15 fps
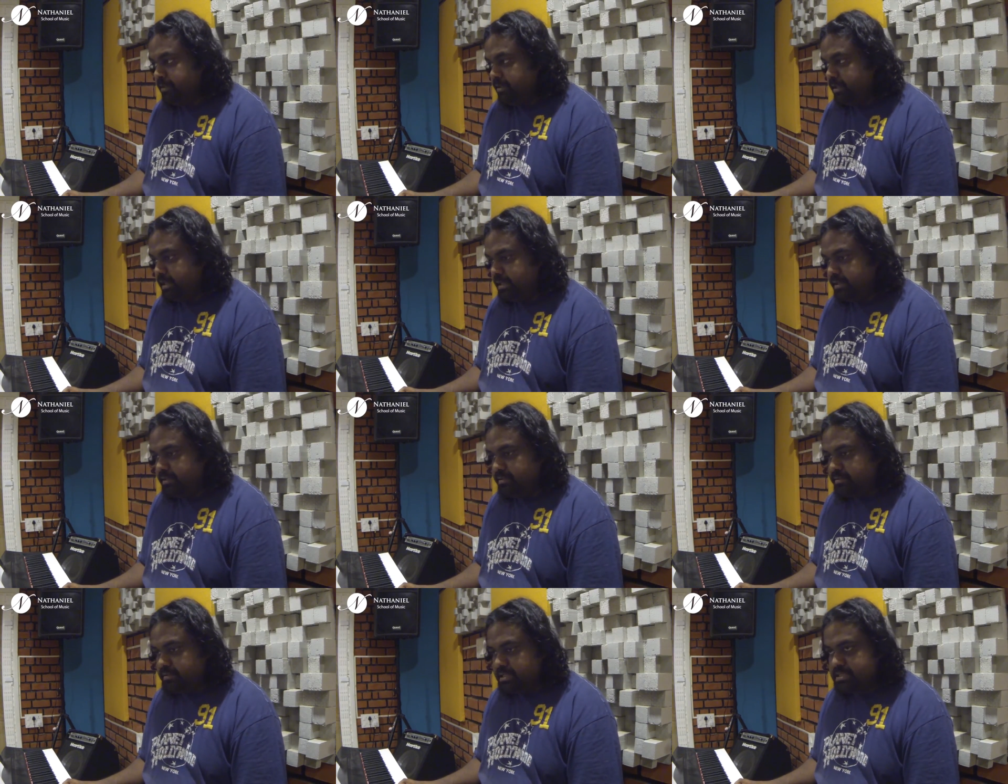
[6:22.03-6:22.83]

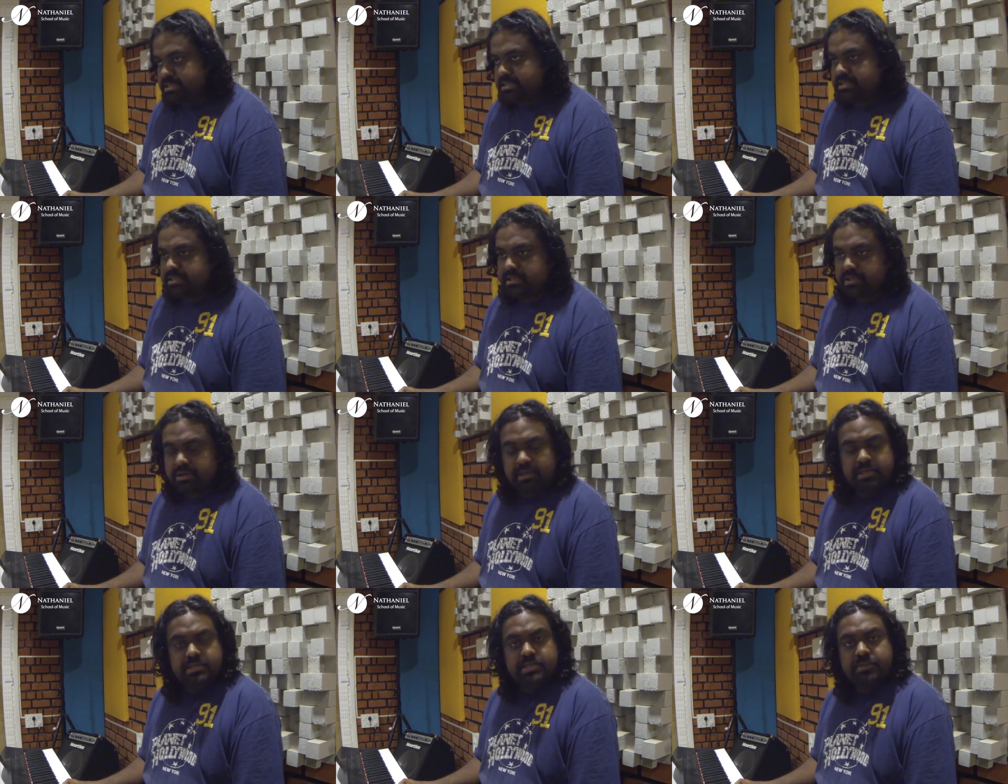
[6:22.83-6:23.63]
And this is the
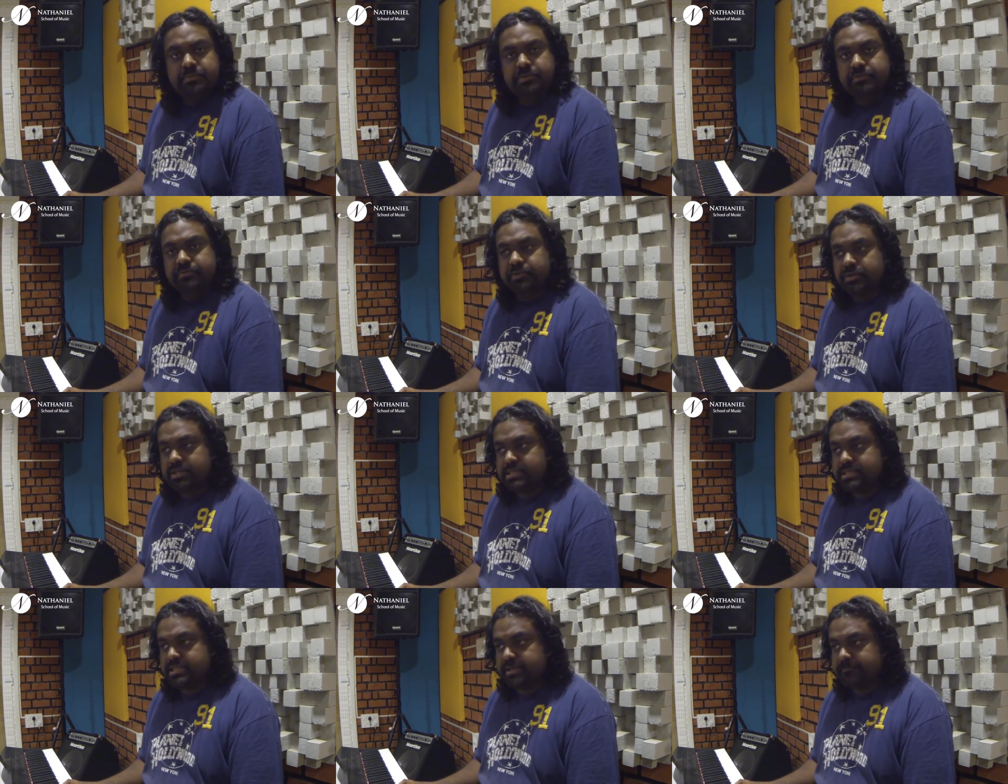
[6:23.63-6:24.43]
concept of
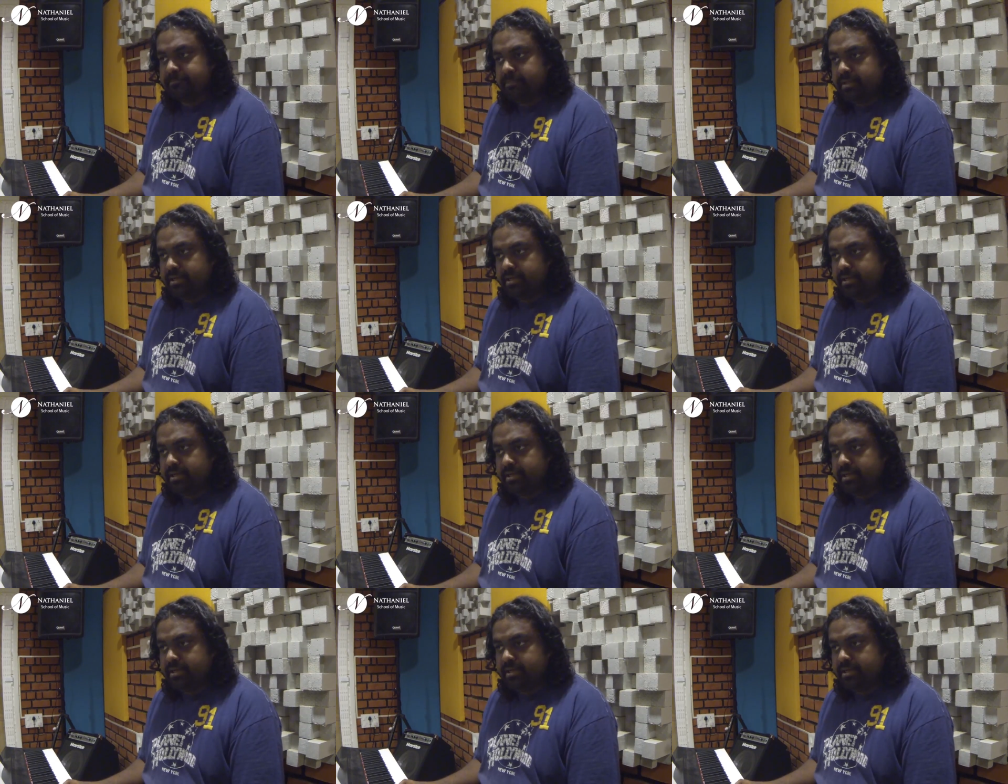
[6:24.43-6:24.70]
voicing.